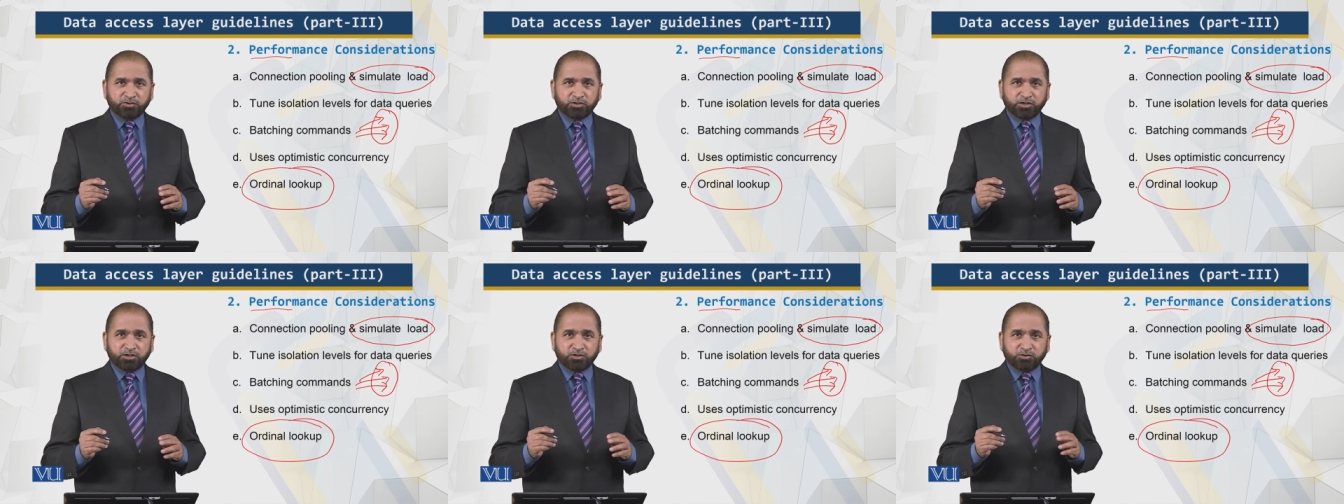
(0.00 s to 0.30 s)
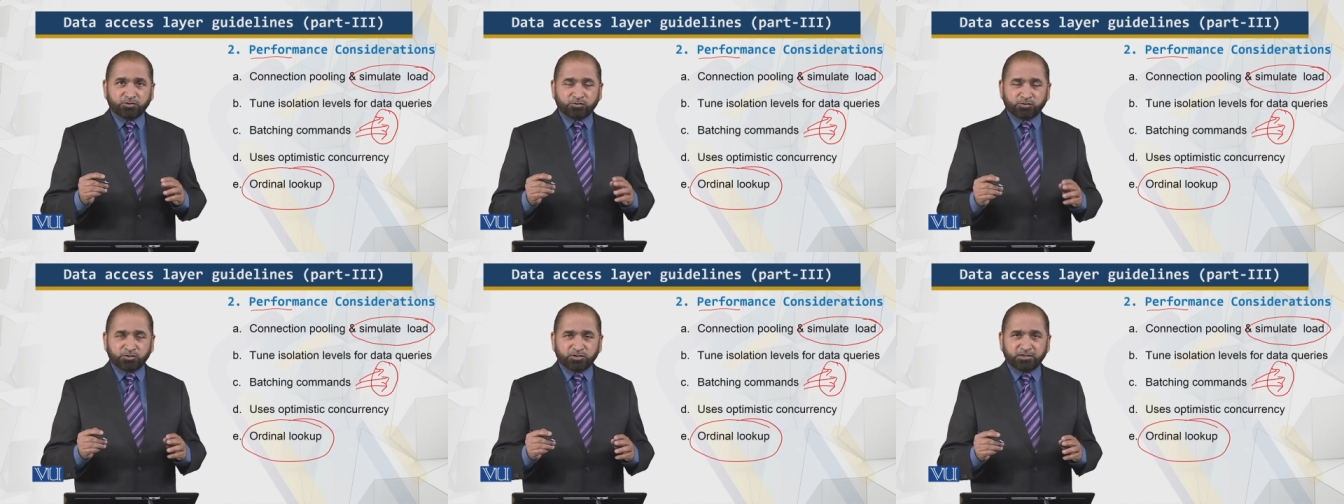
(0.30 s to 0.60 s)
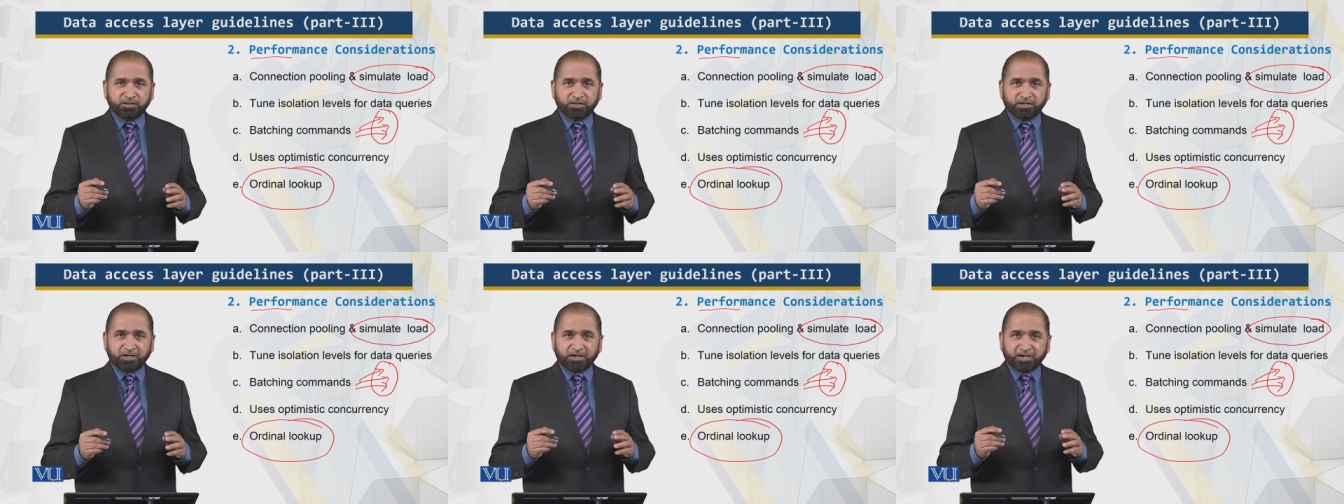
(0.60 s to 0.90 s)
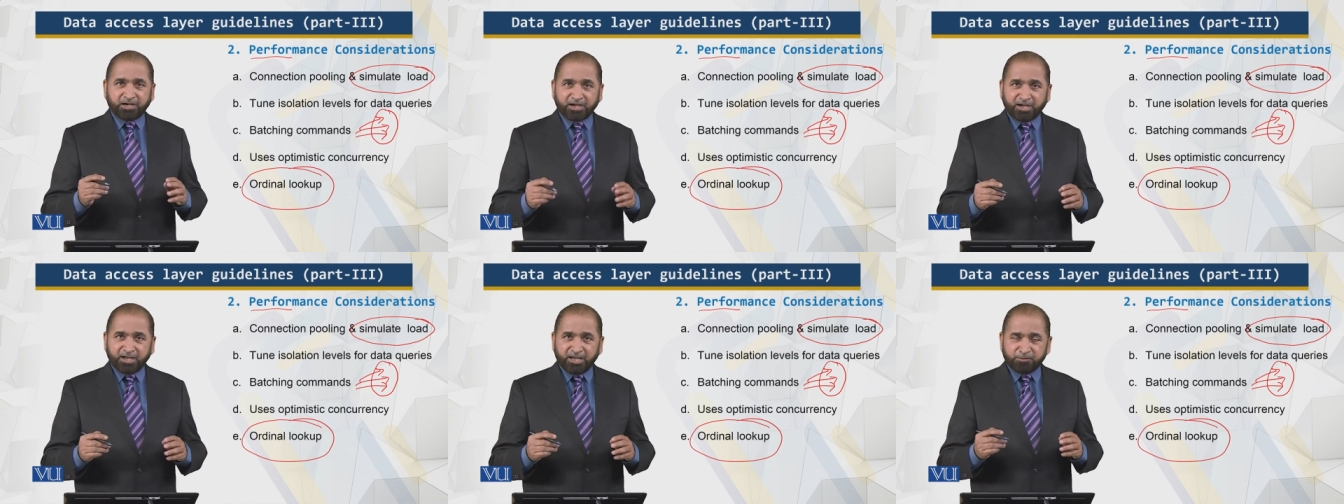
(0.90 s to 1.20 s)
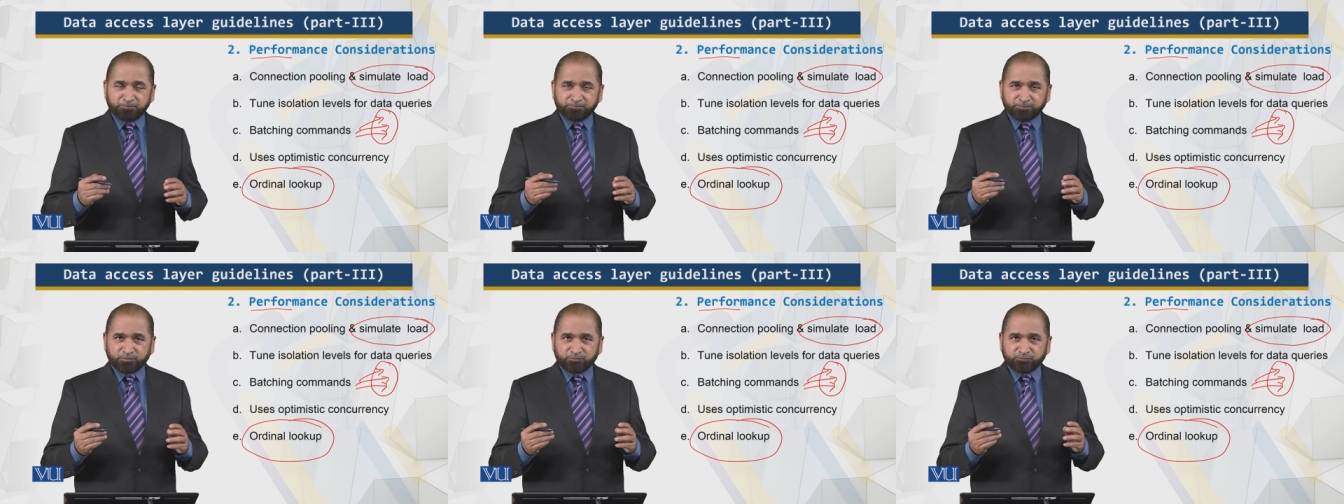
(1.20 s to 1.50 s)
a good
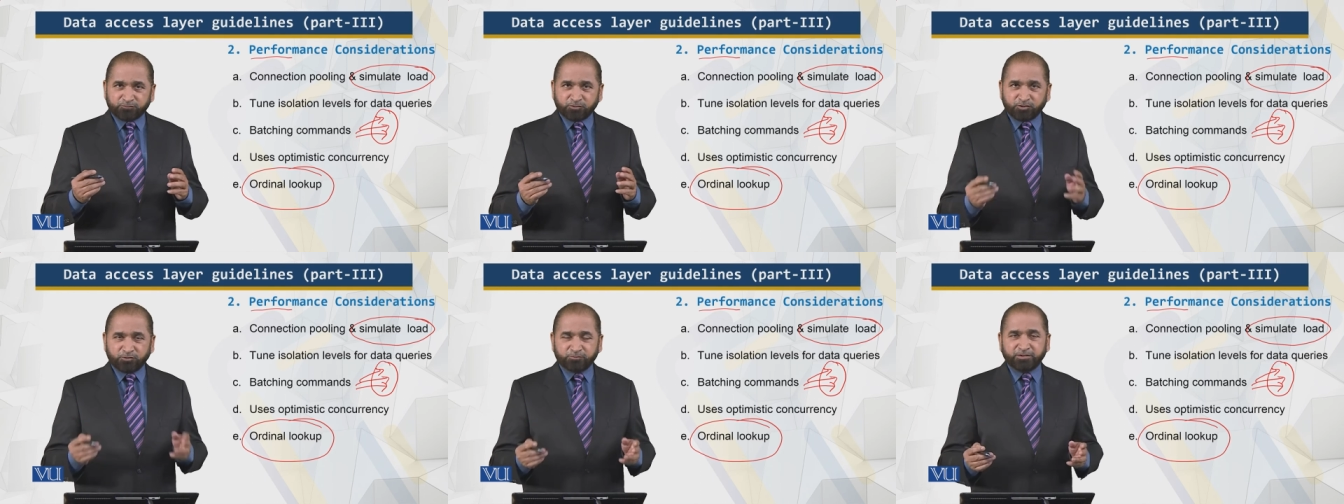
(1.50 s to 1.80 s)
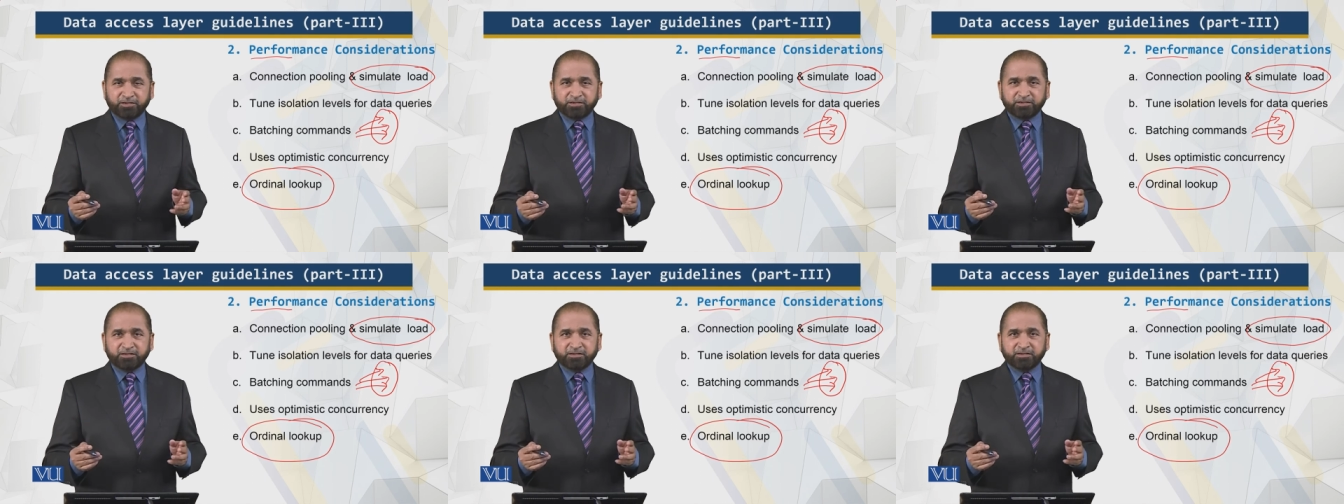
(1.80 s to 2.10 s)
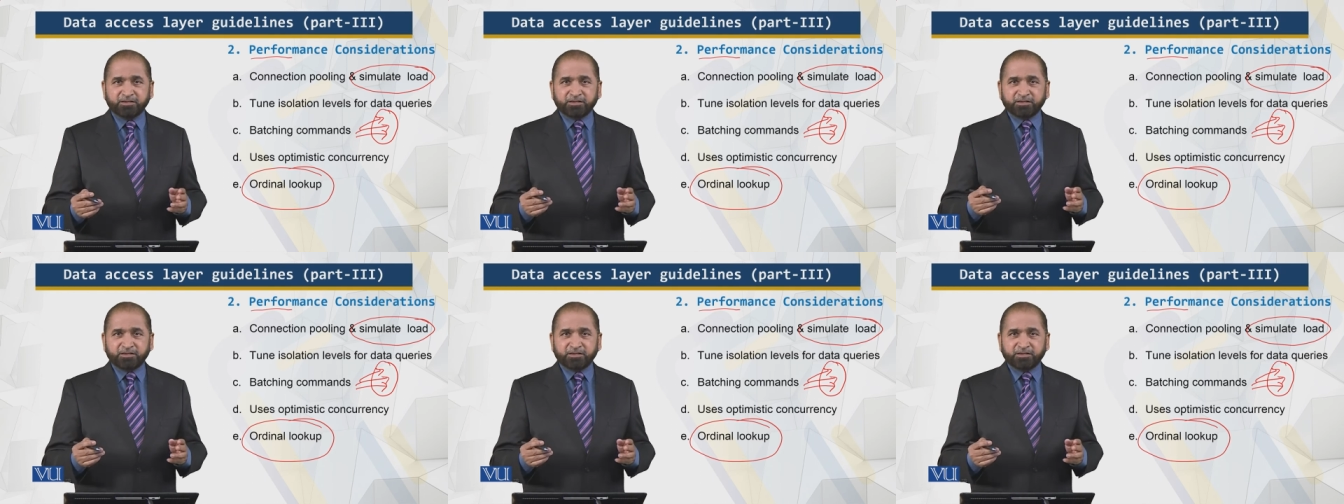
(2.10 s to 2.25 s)
high performing